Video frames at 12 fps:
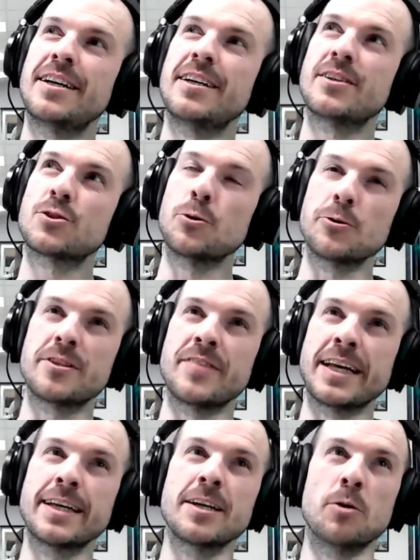source of
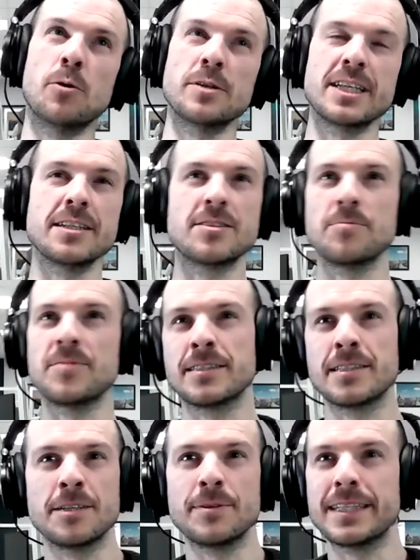income, or was it something to
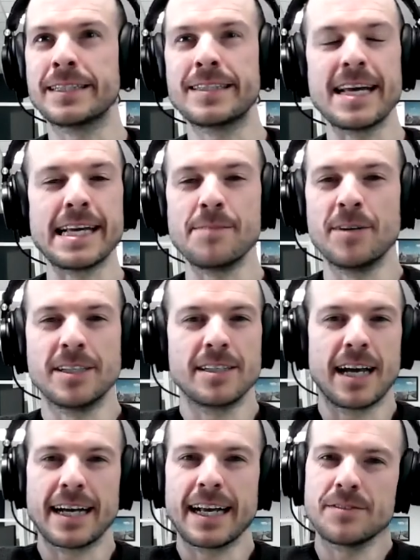do with the team and
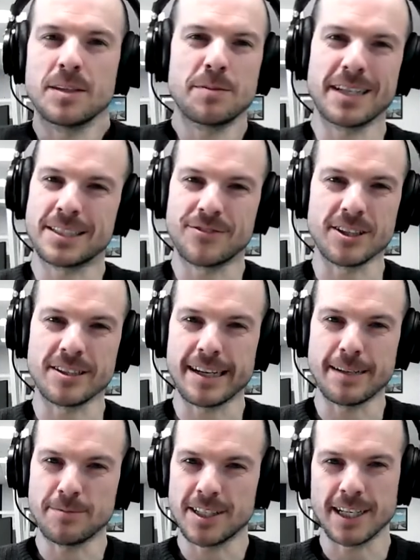like having a place for the
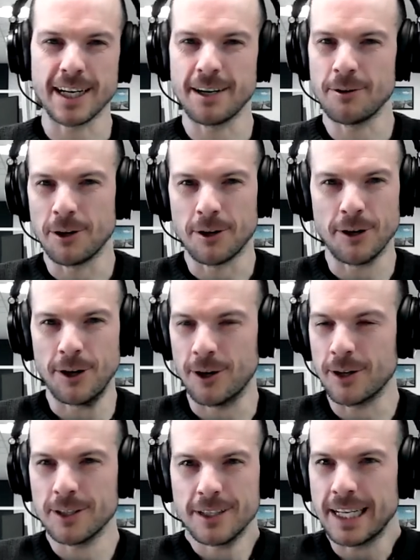team to go,
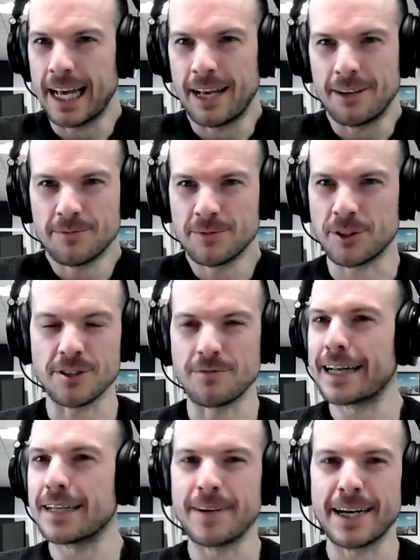or yeah, just a
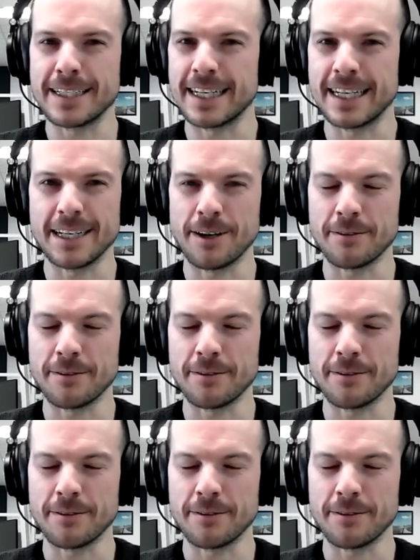random idea you went